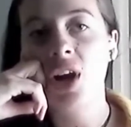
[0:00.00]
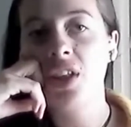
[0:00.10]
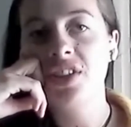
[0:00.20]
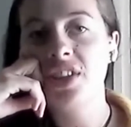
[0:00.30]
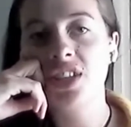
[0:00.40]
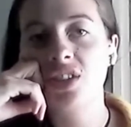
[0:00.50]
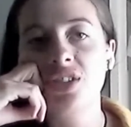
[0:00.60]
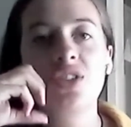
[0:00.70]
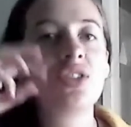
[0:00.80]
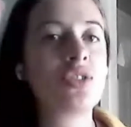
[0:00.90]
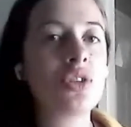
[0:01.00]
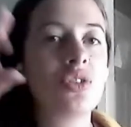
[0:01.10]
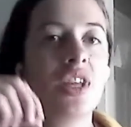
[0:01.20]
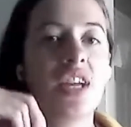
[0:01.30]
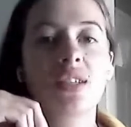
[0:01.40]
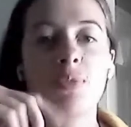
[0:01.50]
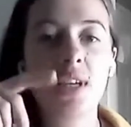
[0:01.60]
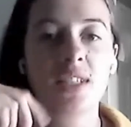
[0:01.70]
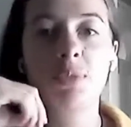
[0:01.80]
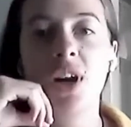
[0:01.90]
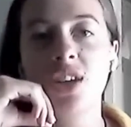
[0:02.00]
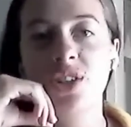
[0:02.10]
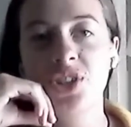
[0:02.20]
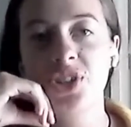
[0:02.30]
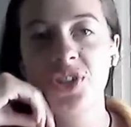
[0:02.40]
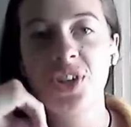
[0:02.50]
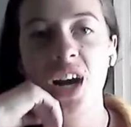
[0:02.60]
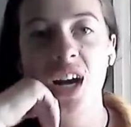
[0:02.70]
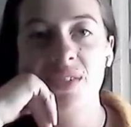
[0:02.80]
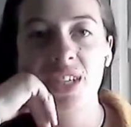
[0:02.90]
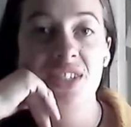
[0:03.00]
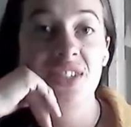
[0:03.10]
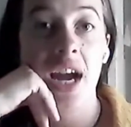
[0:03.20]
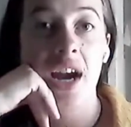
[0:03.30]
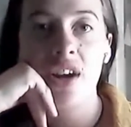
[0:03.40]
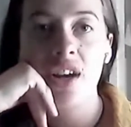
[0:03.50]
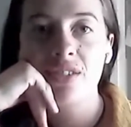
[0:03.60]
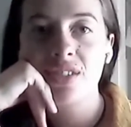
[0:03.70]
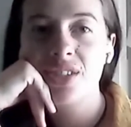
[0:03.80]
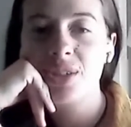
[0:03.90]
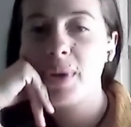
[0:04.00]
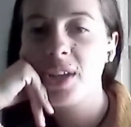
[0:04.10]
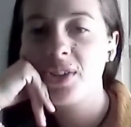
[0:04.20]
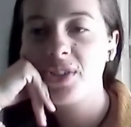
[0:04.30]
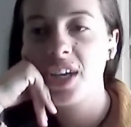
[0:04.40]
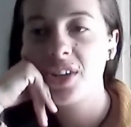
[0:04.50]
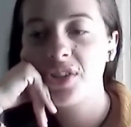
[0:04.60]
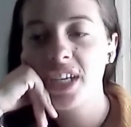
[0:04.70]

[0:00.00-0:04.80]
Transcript: other than those two things plus a brush um, and a scourer, depending on how yeah. some